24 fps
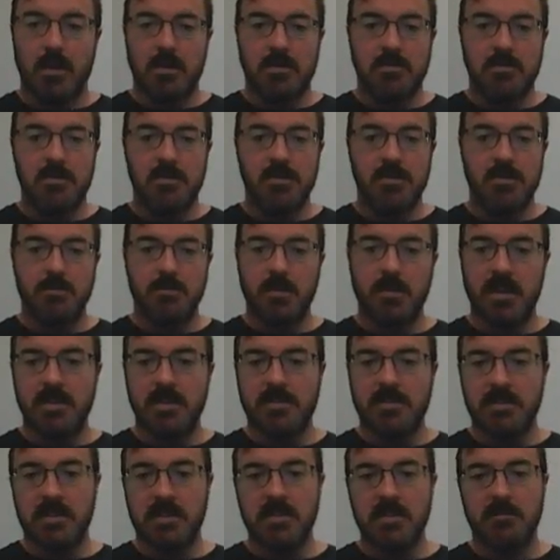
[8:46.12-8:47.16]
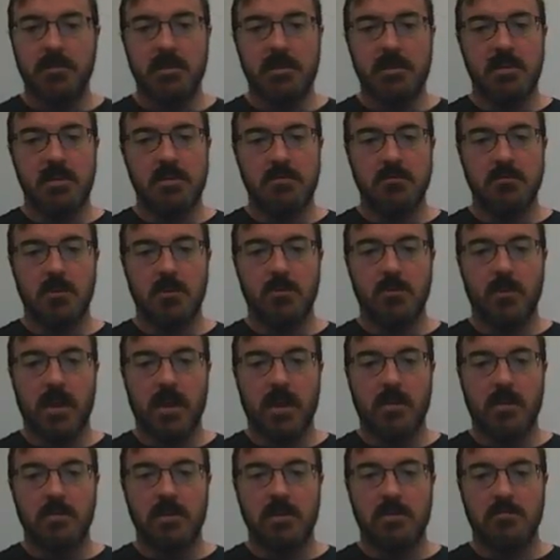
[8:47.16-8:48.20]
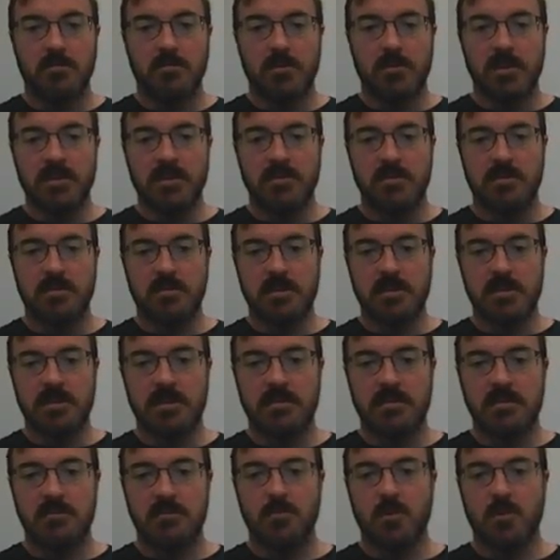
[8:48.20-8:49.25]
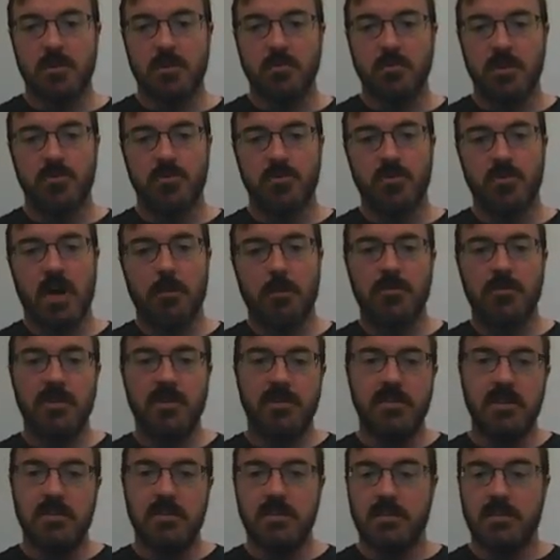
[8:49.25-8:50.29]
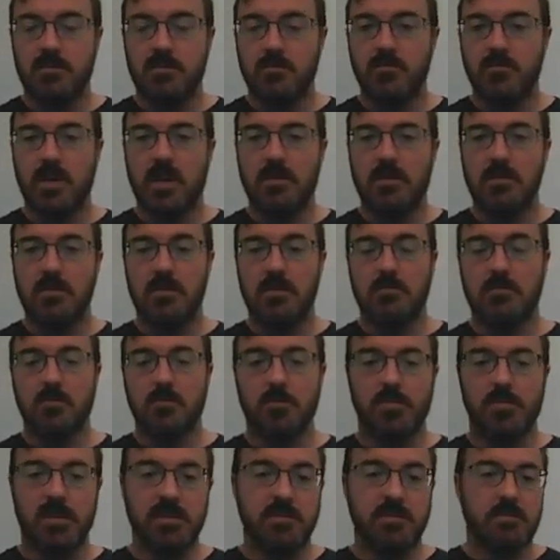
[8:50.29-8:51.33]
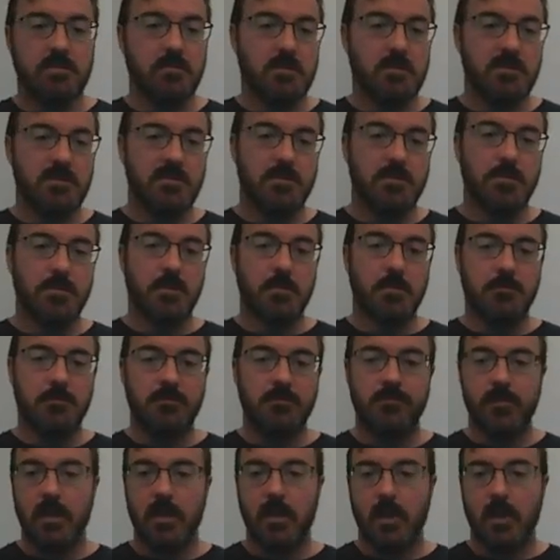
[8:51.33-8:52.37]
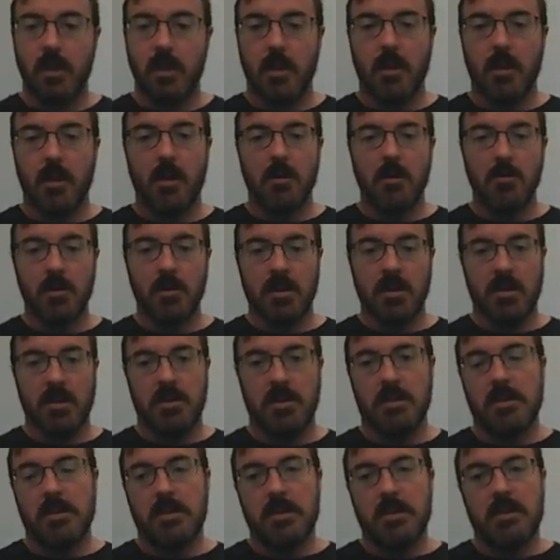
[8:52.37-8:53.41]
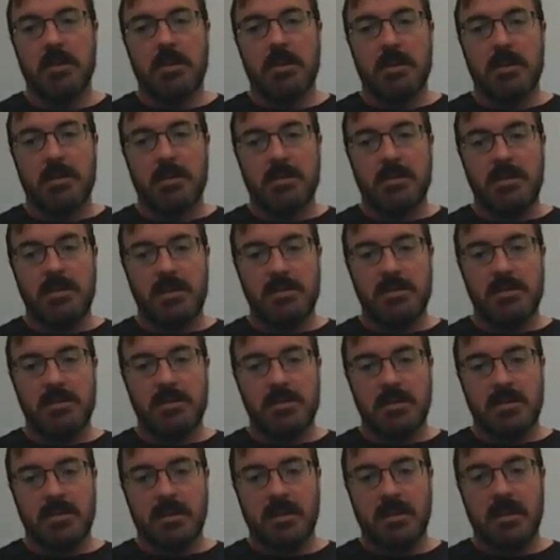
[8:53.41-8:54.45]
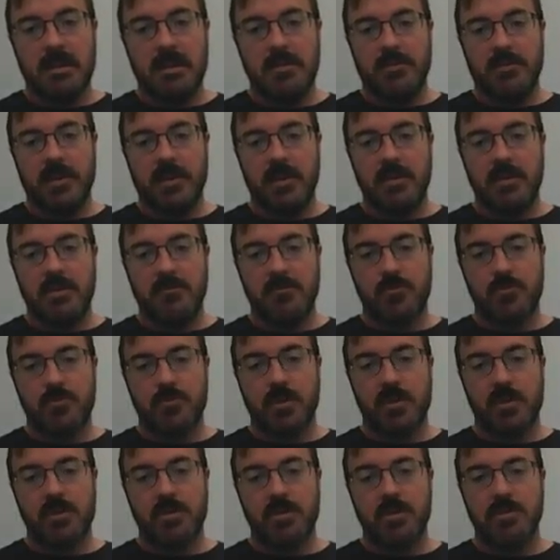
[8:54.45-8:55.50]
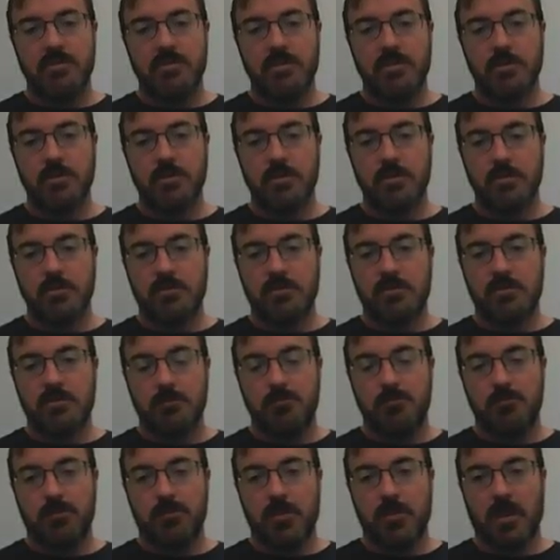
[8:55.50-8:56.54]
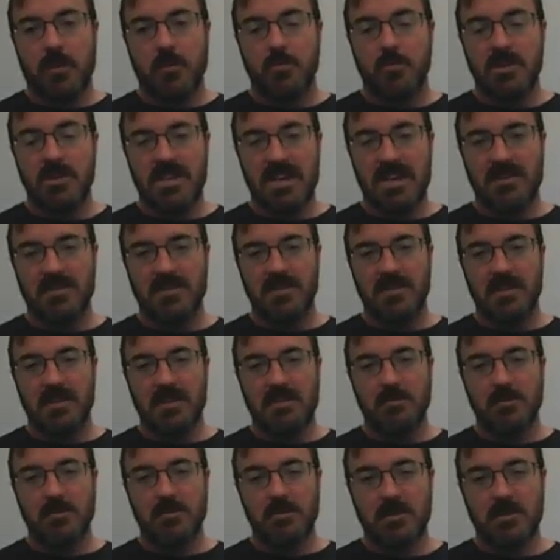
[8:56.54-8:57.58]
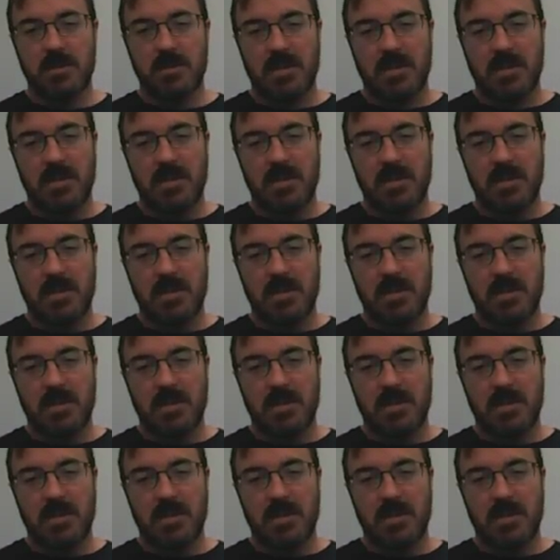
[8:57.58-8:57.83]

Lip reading: So this should make sense because when we round decimal places less than 1, we drop the digits rather than replace it with 0. Okay, next thing, if I have trailing zeros without a decimal,